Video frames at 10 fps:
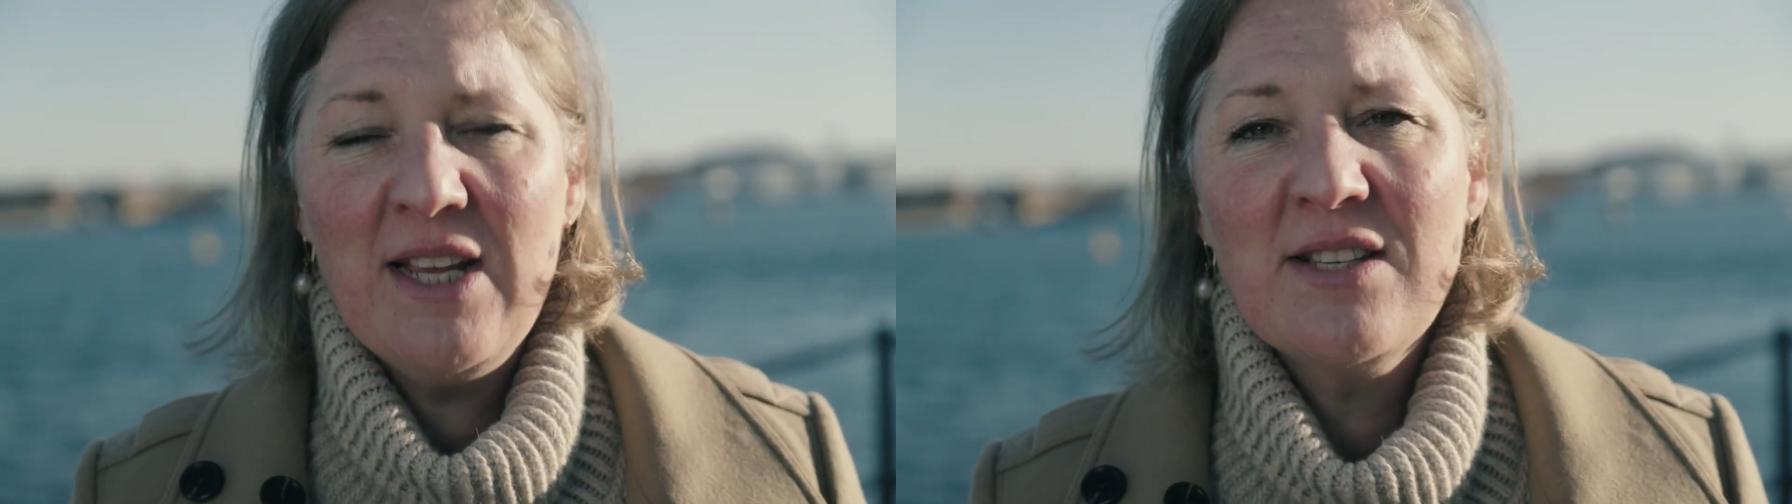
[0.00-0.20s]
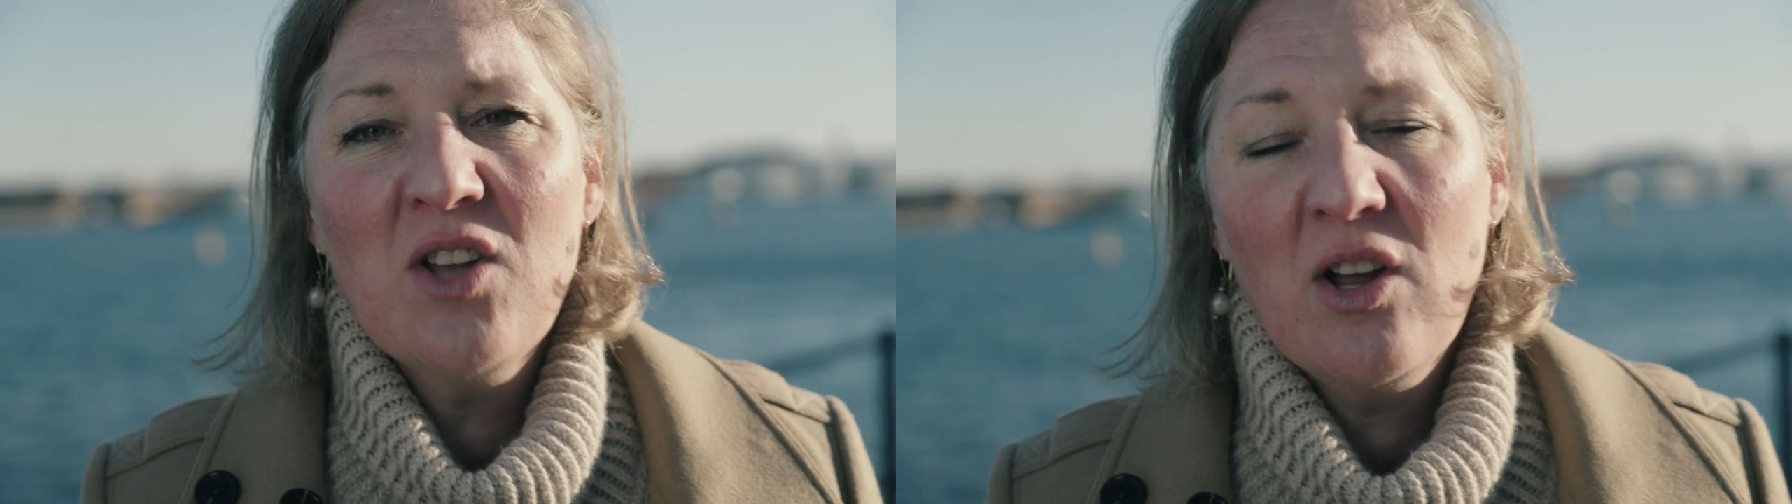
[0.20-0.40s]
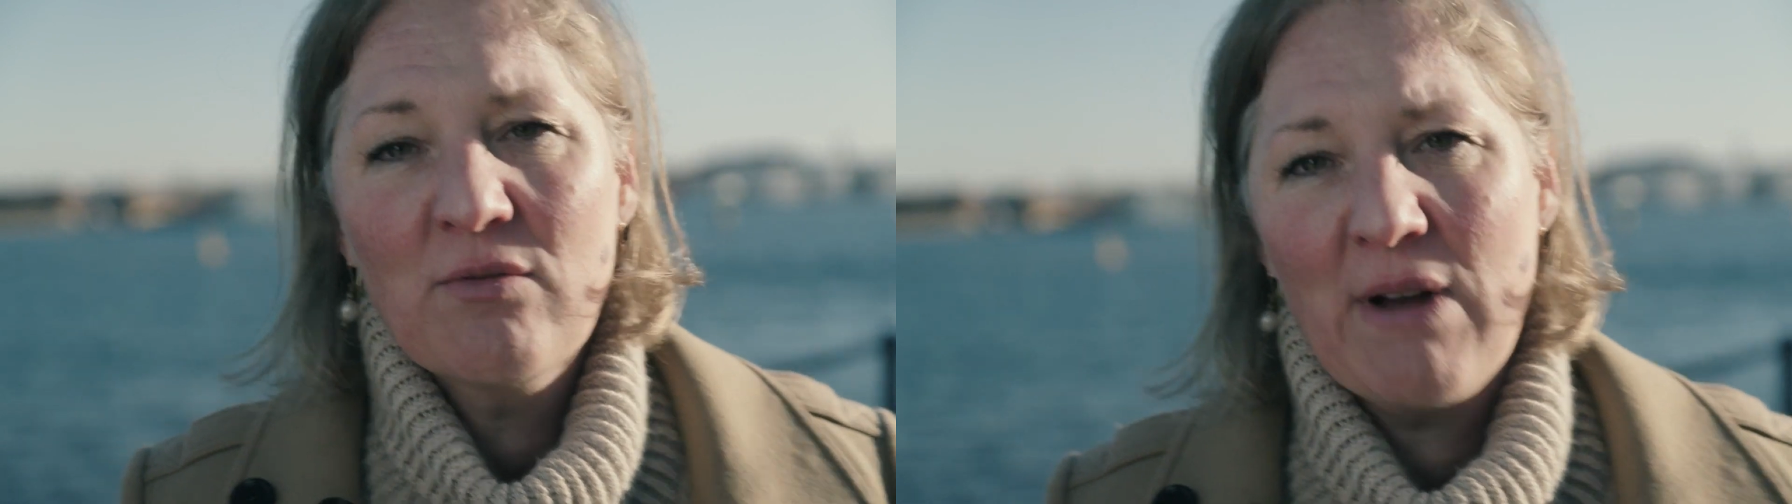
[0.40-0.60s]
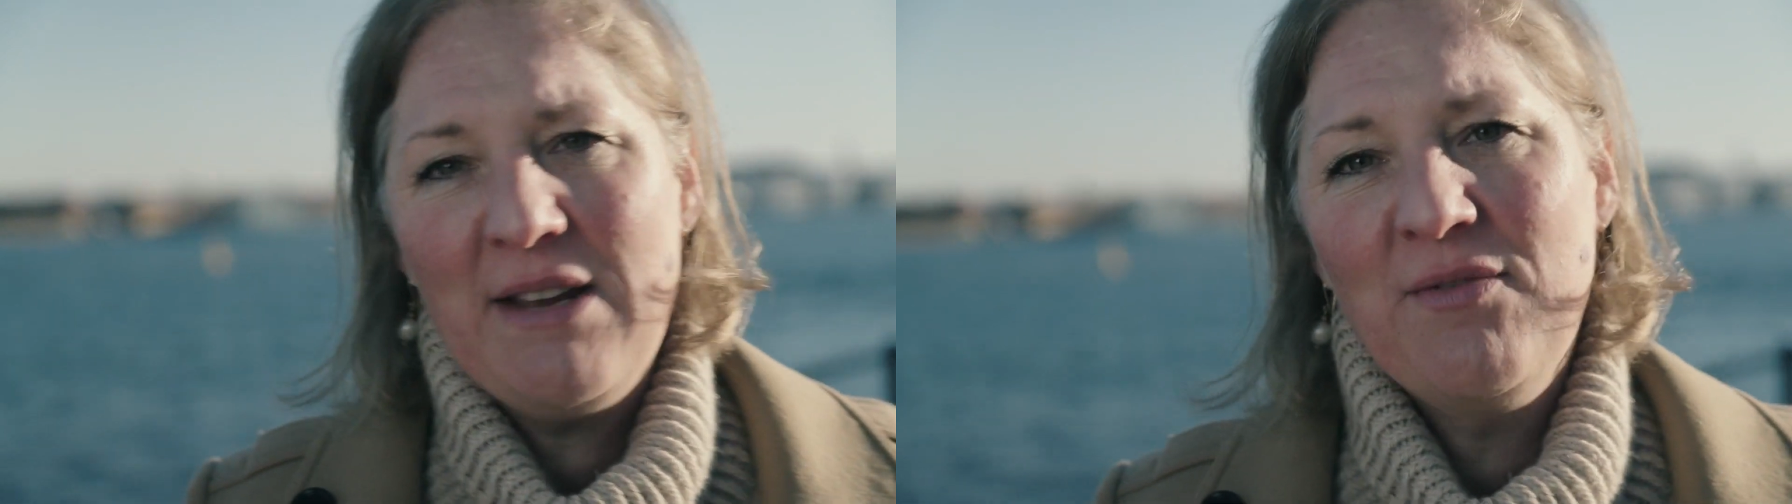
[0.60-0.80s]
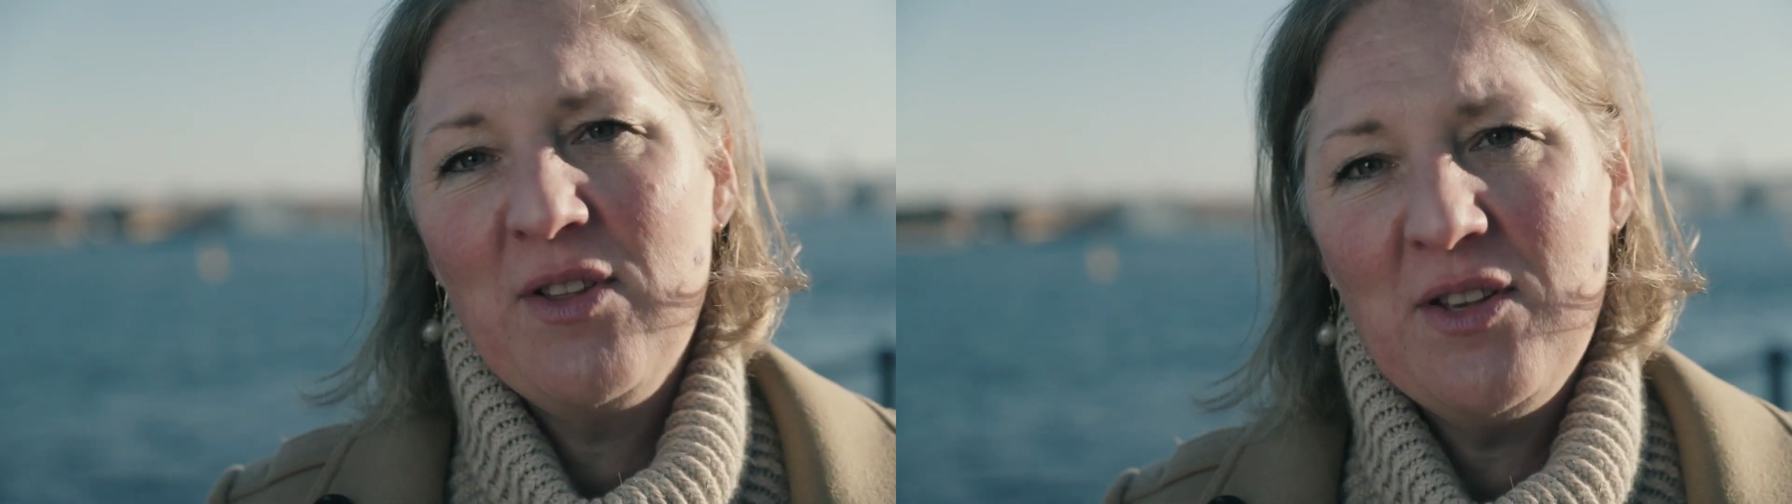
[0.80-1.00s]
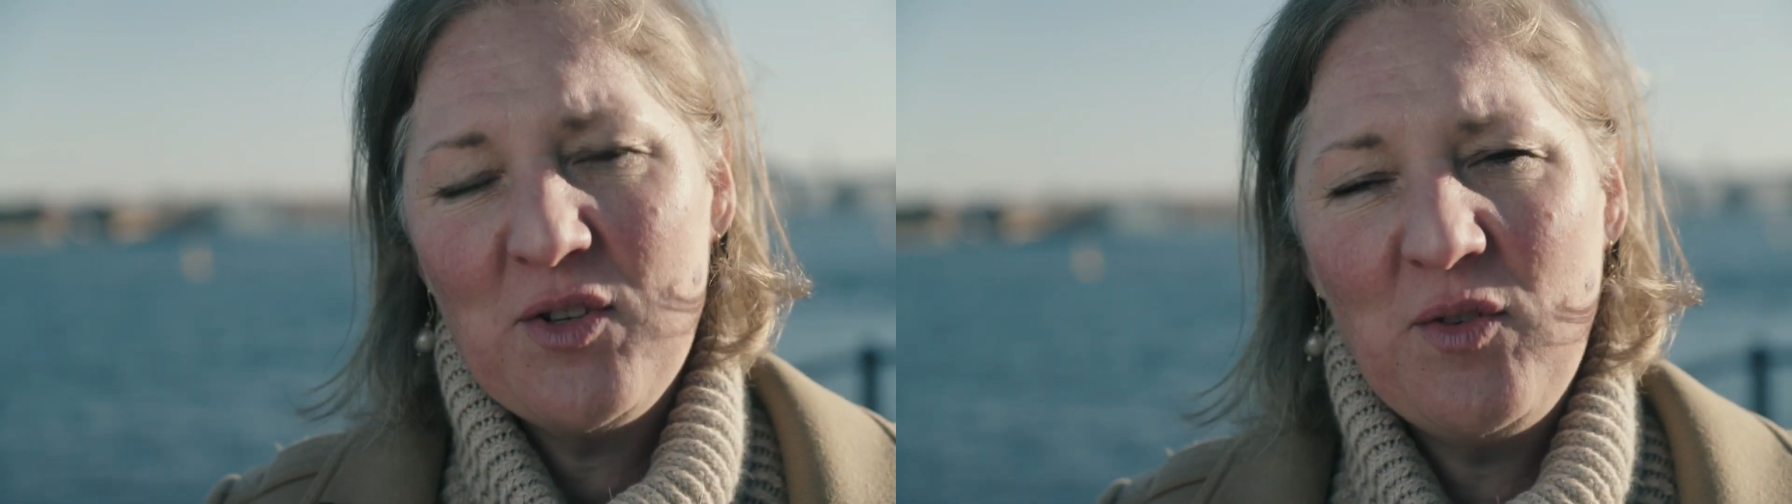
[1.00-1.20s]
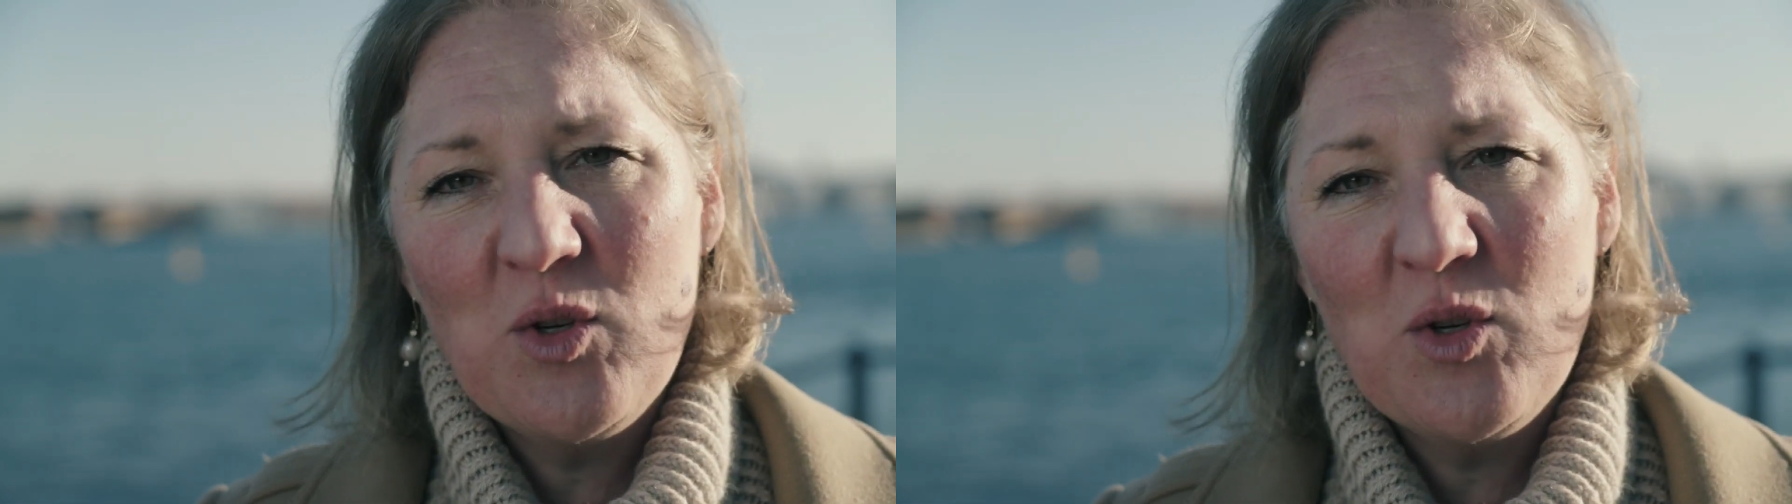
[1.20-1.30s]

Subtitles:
is not ready for this